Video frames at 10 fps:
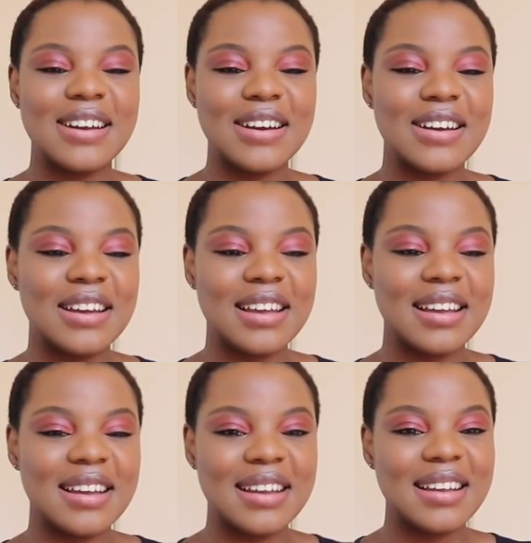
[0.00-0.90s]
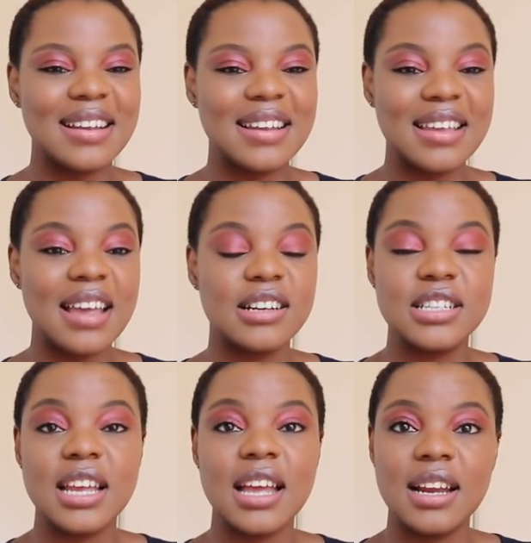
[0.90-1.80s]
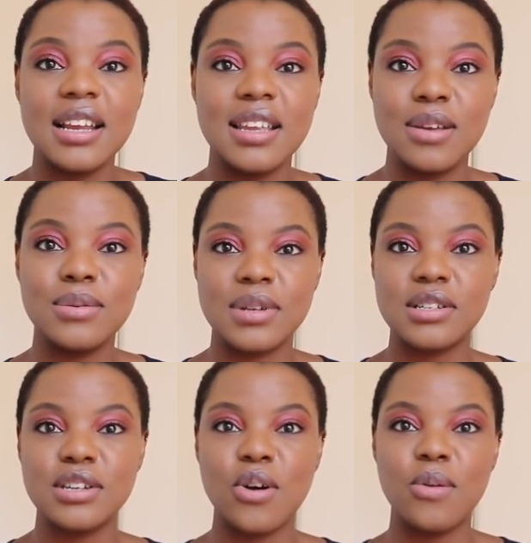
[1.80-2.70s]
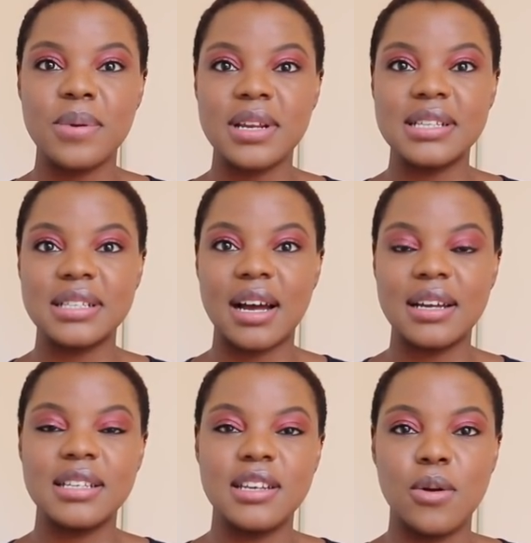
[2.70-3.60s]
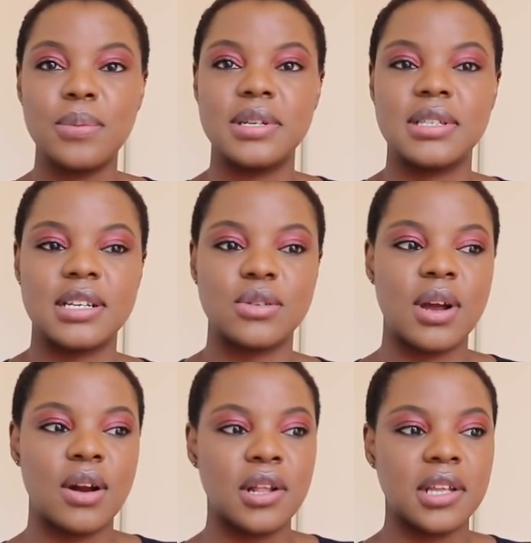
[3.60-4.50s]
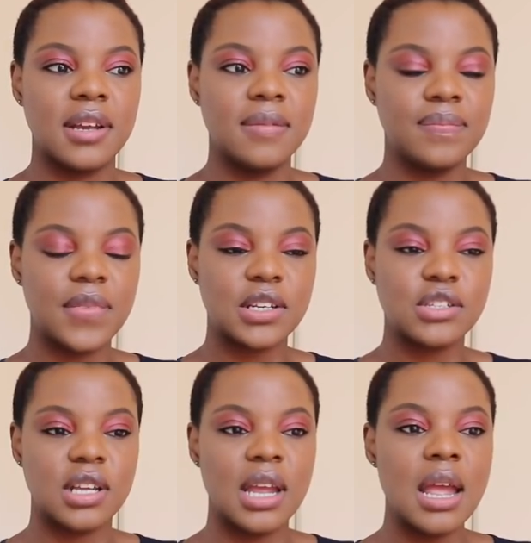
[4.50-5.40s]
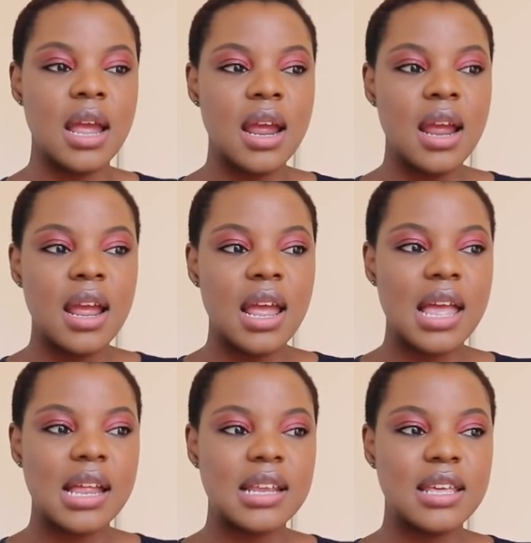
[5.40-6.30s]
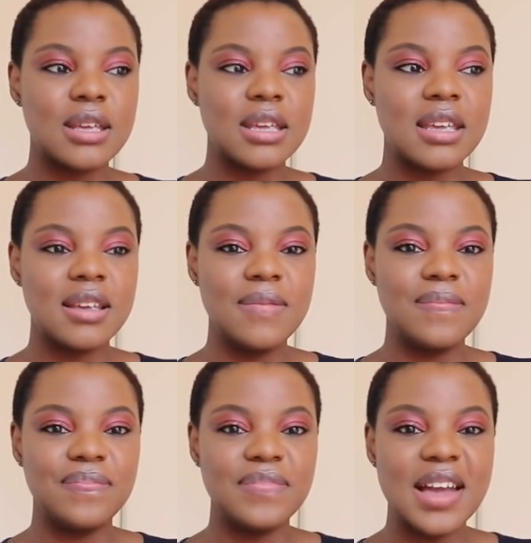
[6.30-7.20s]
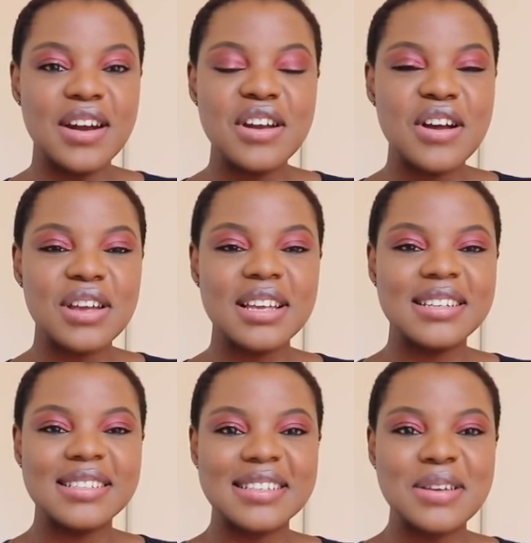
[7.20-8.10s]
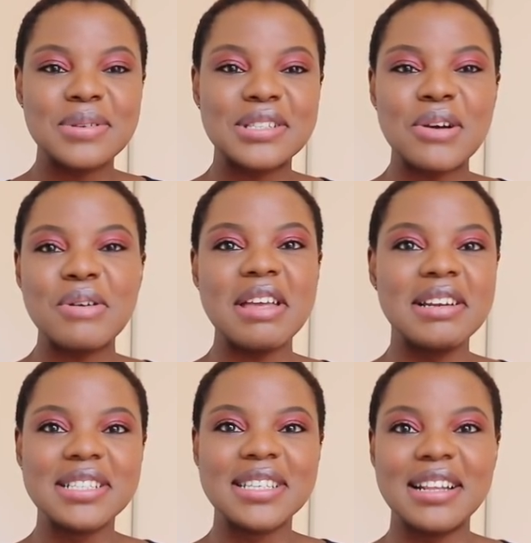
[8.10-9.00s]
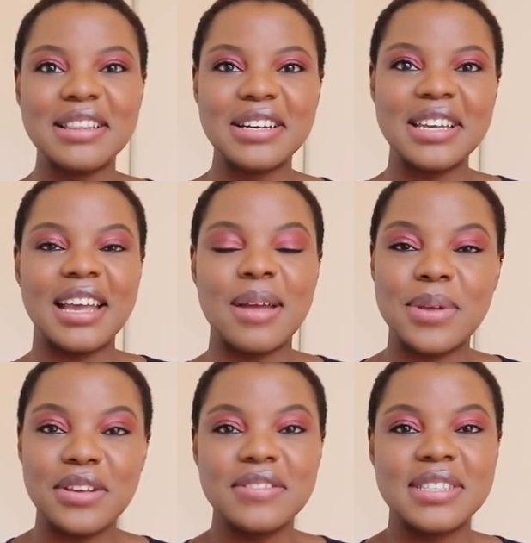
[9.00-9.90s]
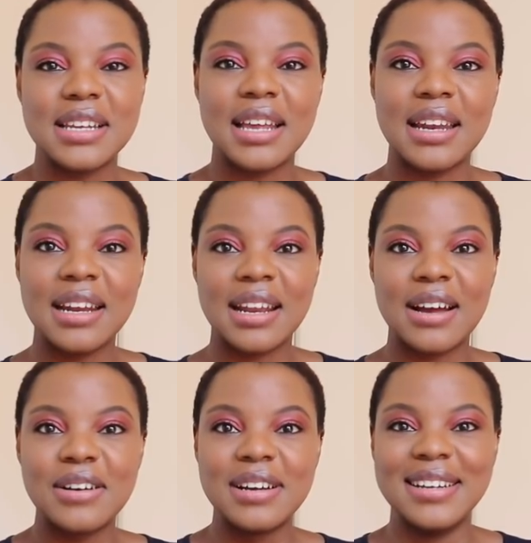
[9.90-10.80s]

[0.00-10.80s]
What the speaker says: know, he was actually opening his eyes. He opened his eyes quite early, actually. And he was so innocent looking. I mean, you've seen Aiden now.